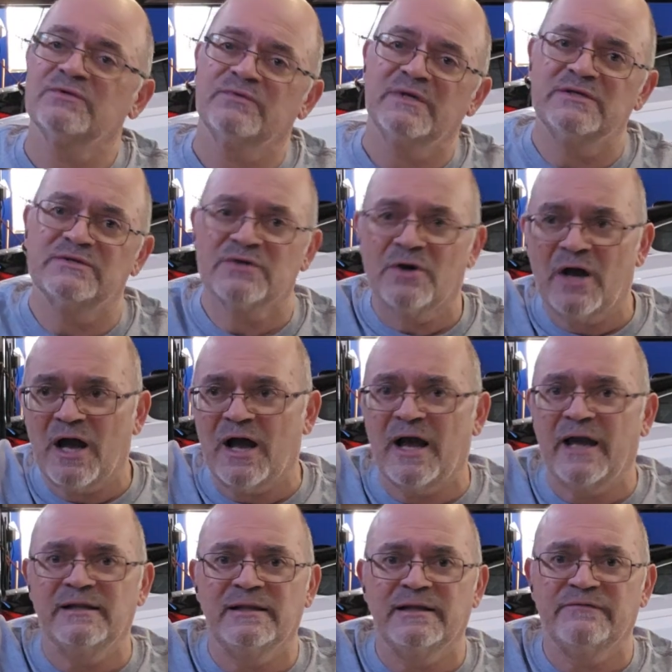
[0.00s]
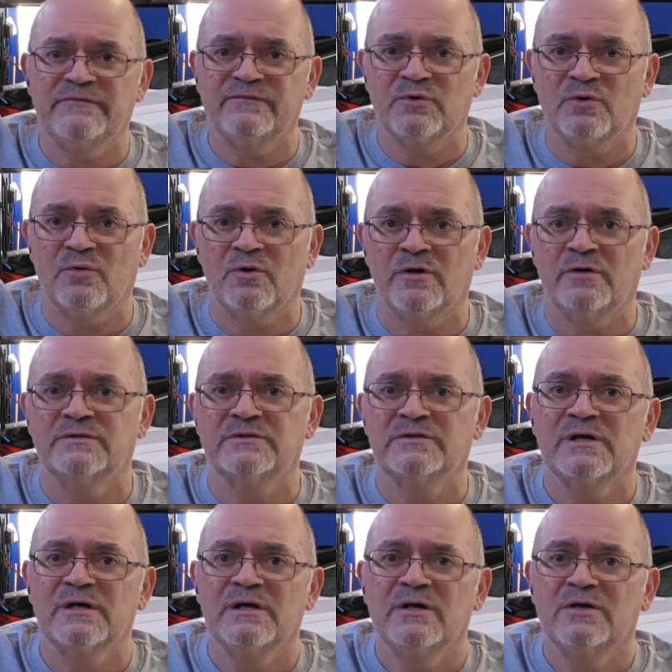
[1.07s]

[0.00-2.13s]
So these are high lift doors.